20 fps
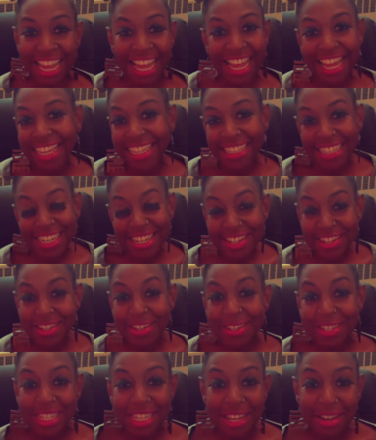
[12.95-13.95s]

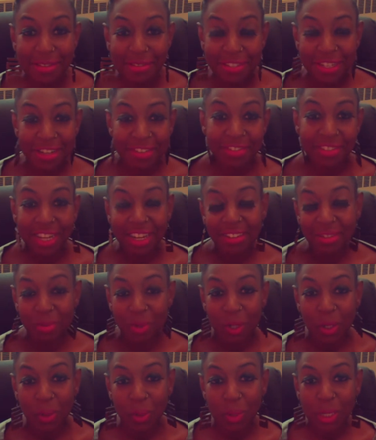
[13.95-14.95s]
Hello, Self-Love Life
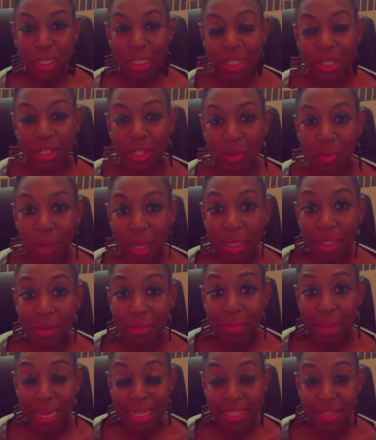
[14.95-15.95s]
101ers. Welcome
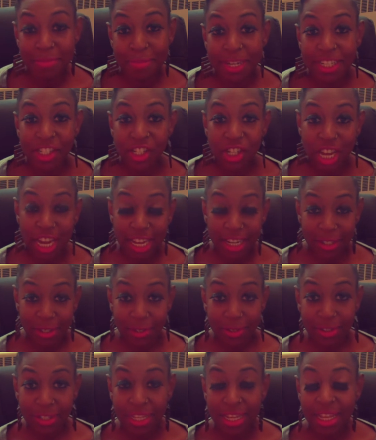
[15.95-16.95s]
back to my
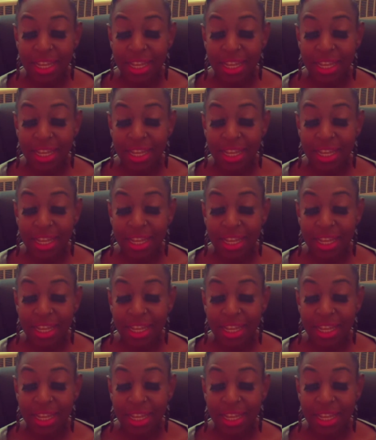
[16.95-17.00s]
channel.